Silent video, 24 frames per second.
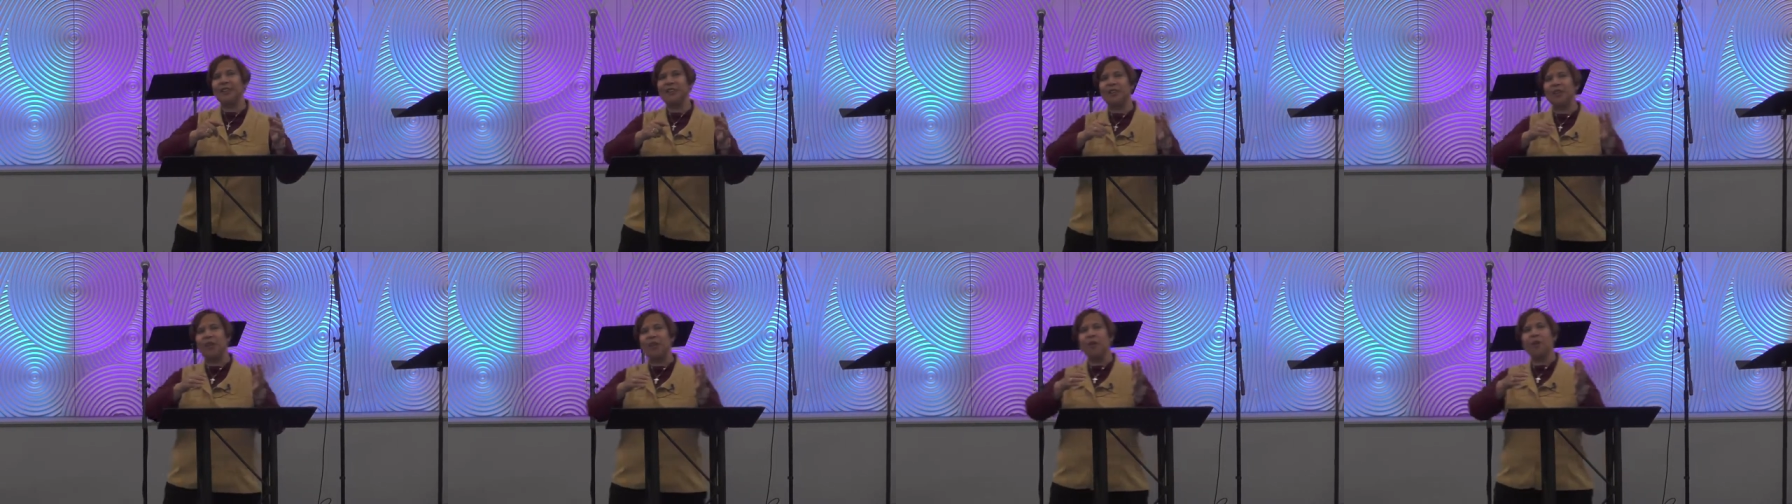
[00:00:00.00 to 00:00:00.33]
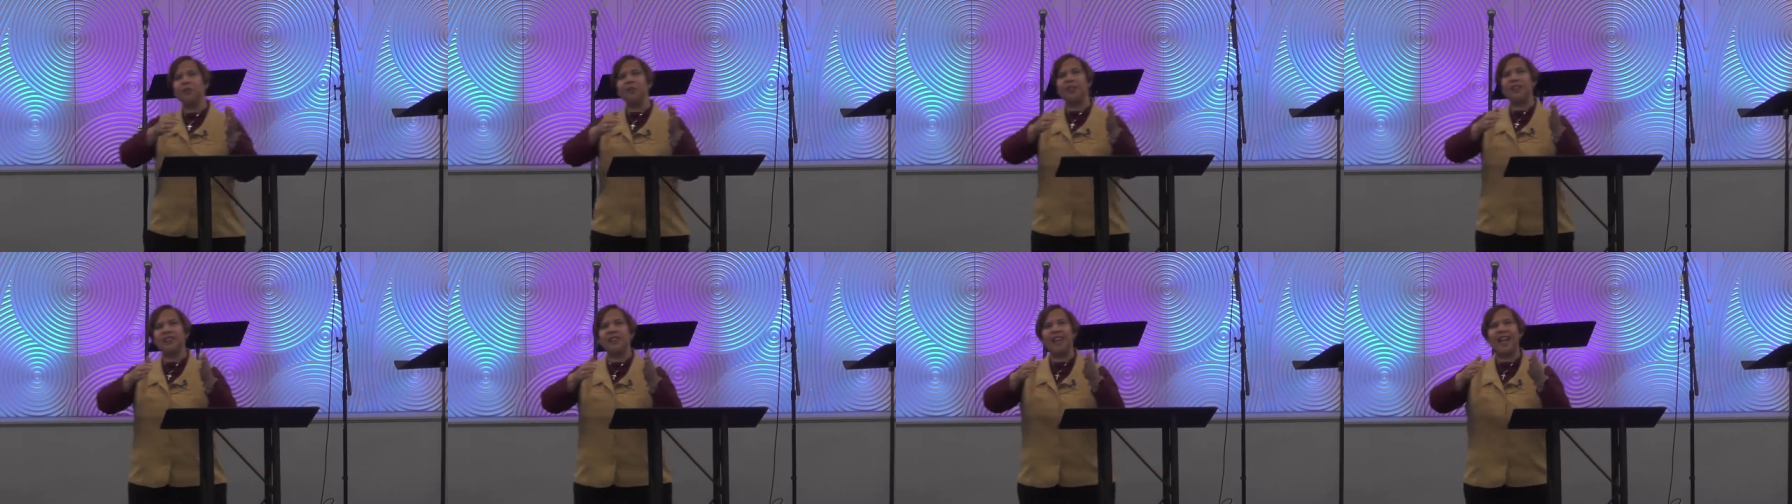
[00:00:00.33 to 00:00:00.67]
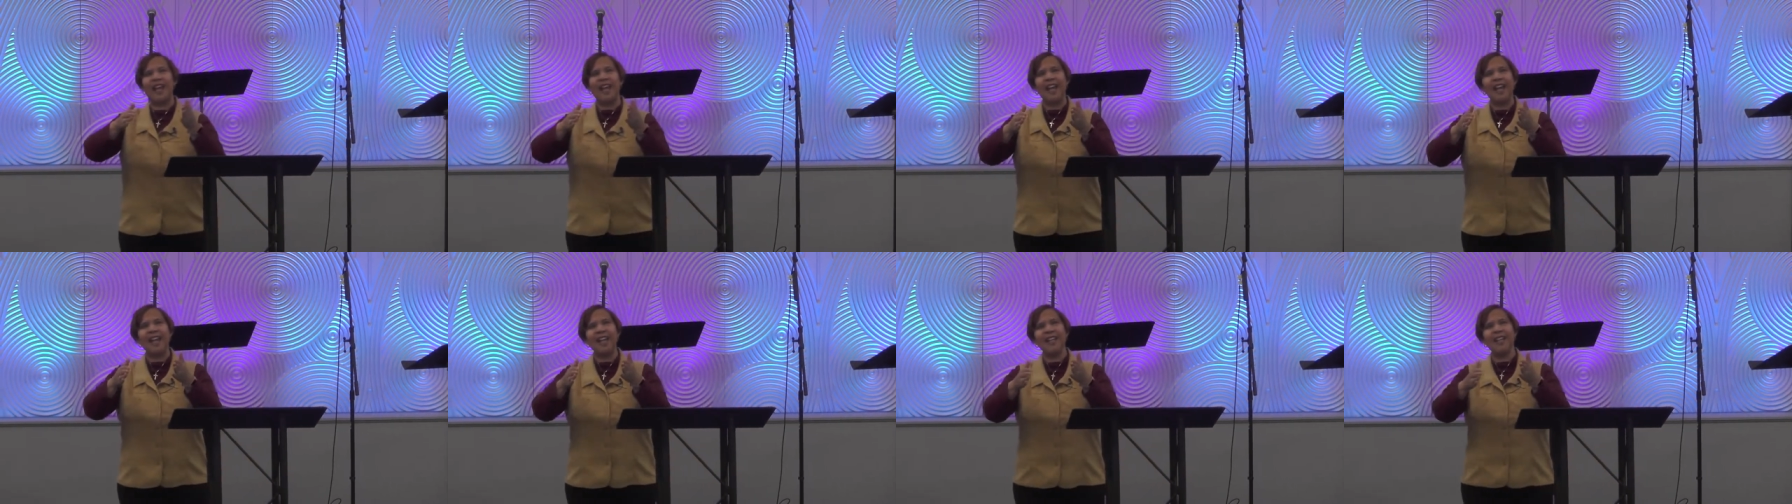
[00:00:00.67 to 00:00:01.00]
don't
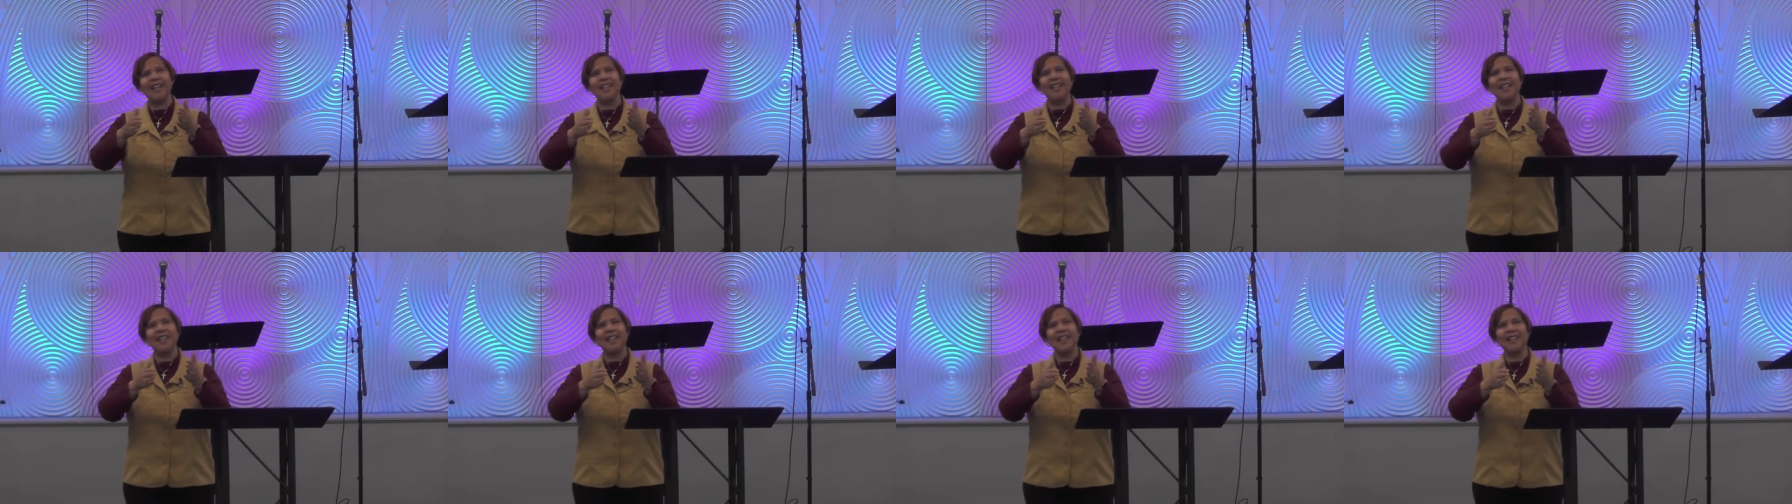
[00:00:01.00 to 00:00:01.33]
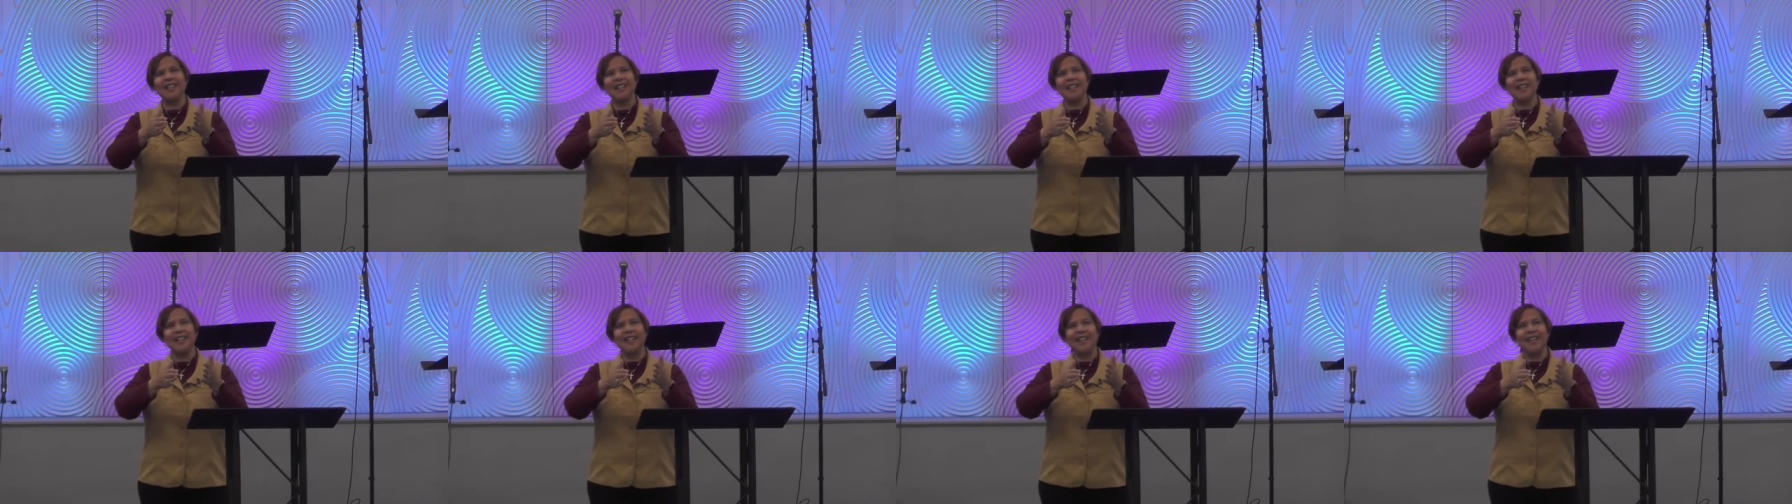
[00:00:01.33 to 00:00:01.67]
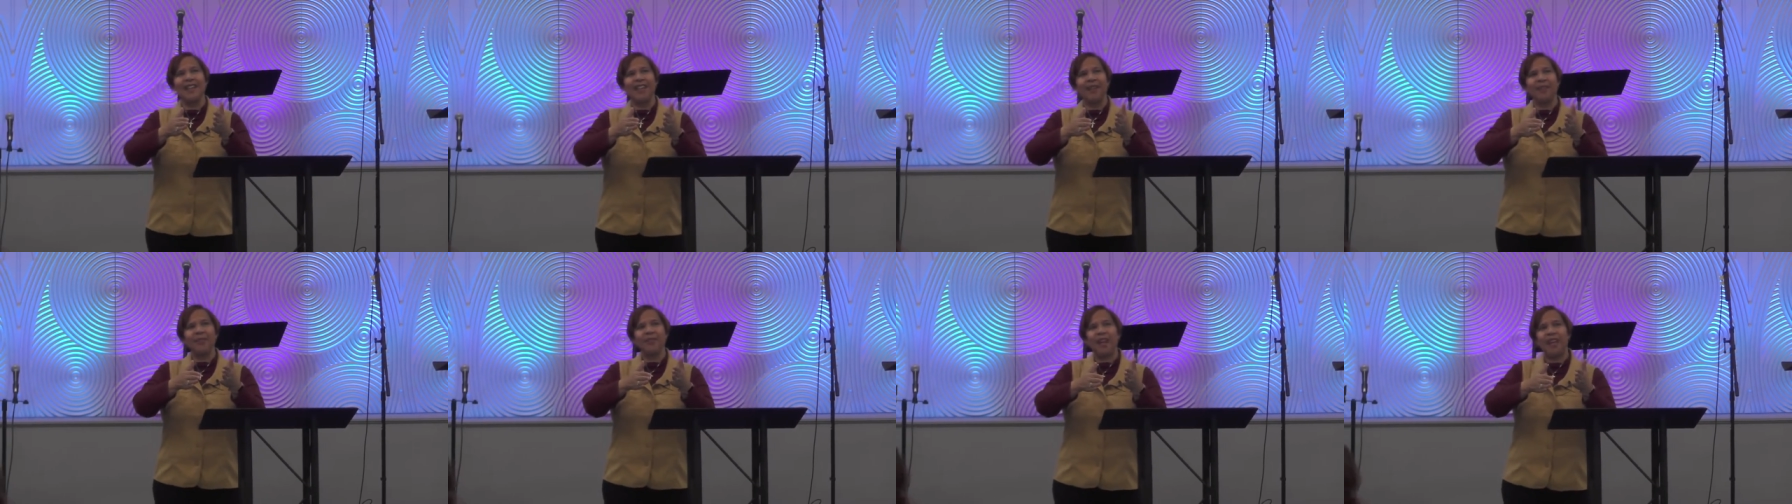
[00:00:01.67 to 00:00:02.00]
say
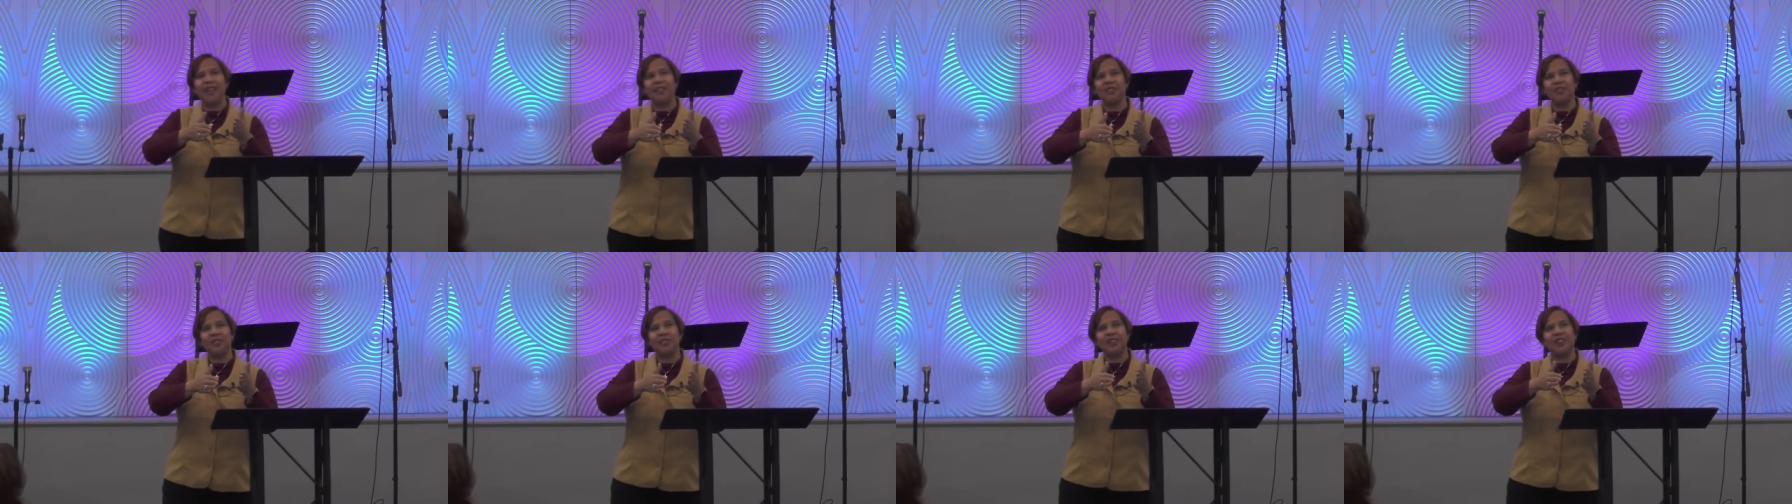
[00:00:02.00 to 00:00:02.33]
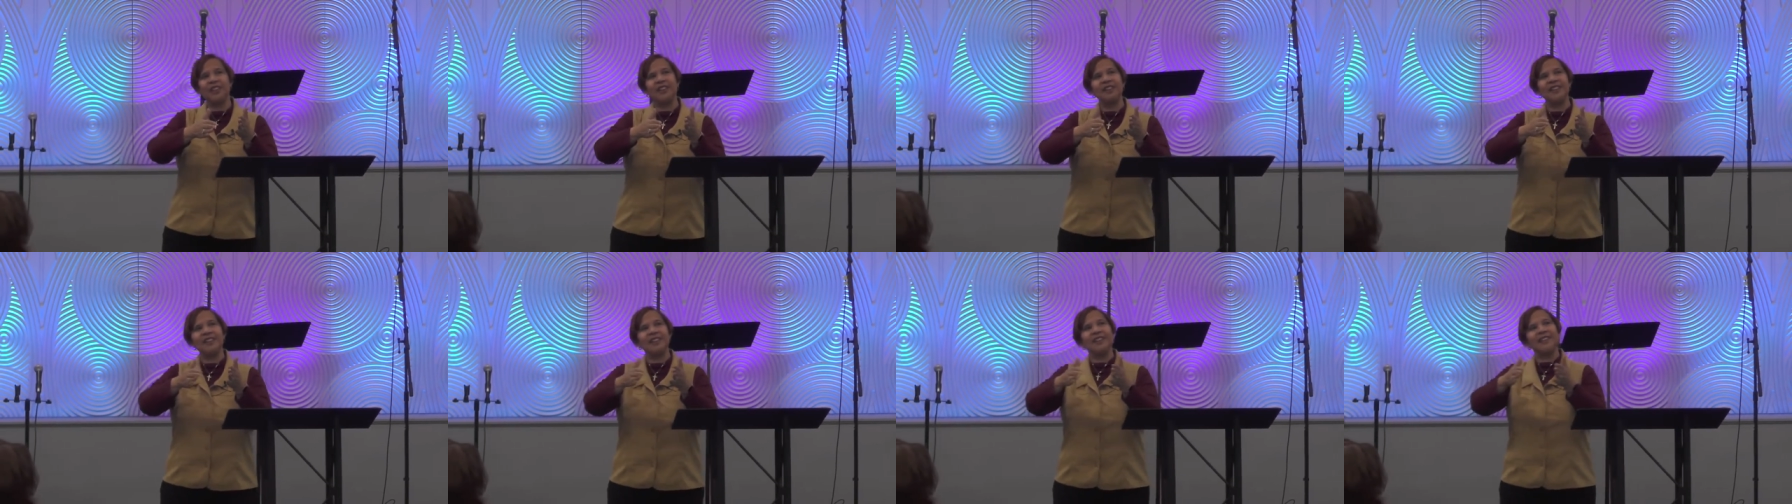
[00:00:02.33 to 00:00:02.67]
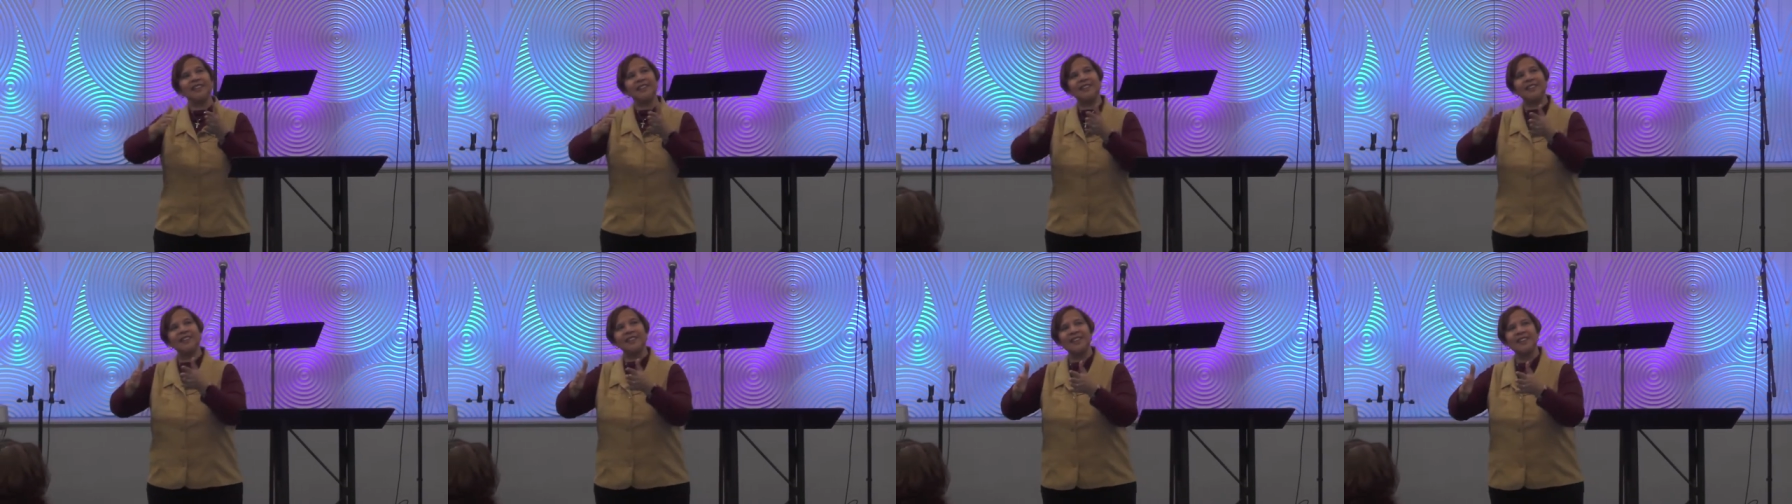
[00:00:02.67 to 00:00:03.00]
that
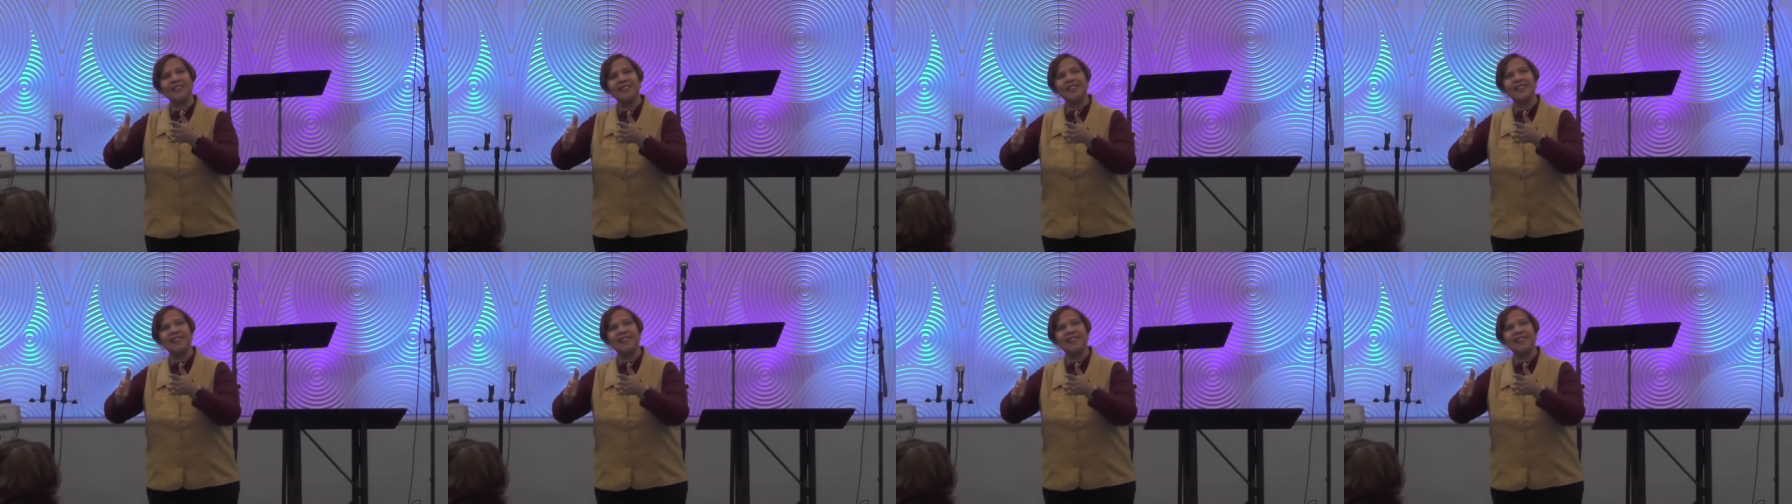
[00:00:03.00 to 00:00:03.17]
Jesus